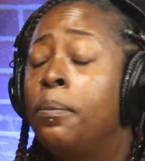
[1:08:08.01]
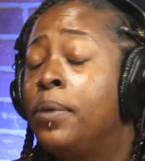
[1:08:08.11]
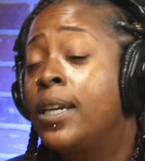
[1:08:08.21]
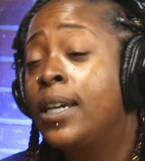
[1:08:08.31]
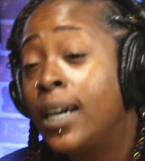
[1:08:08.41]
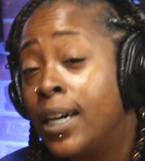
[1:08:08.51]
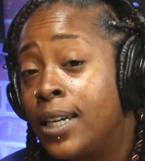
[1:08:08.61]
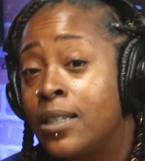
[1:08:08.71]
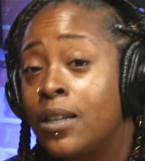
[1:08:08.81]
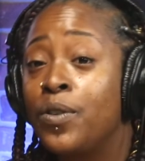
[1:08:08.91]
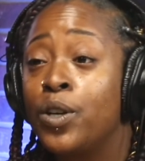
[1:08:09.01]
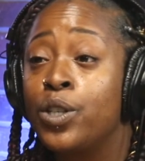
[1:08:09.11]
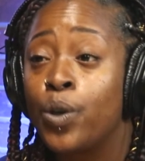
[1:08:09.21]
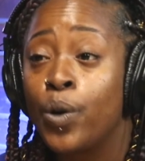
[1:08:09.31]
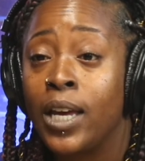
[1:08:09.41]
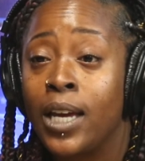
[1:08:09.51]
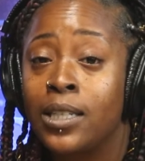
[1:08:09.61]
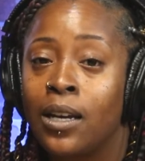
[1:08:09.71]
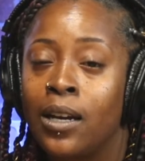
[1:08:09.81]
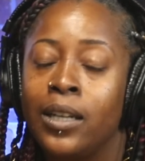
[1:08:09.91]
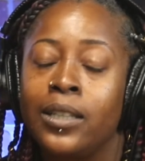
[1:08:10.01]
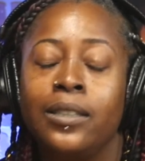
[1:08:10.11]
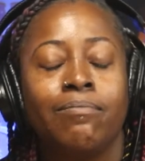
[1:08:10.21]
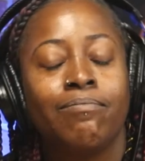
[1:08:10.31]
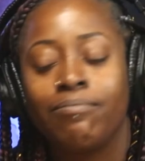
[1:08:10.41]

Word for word: because of your zodiac sign,